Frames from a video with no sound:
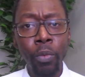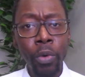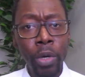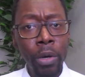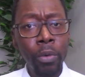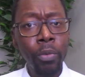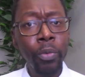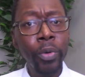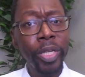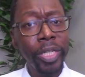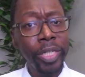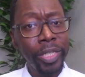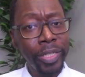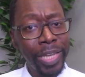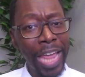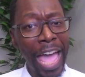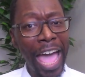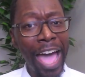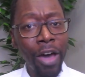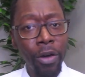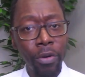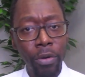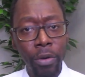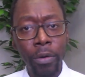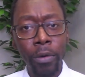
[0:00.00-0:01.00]
Will we
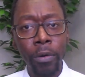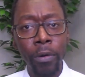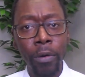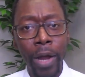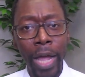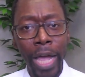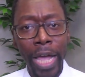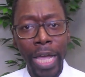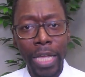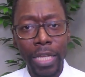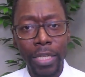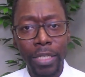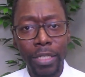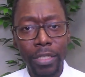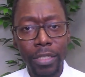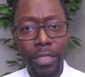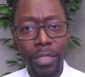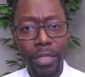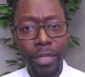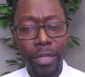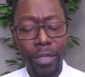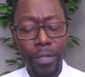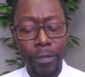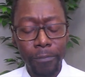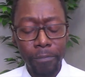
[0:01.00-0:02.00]
doubt
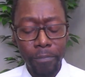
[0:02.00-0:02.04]
Christ?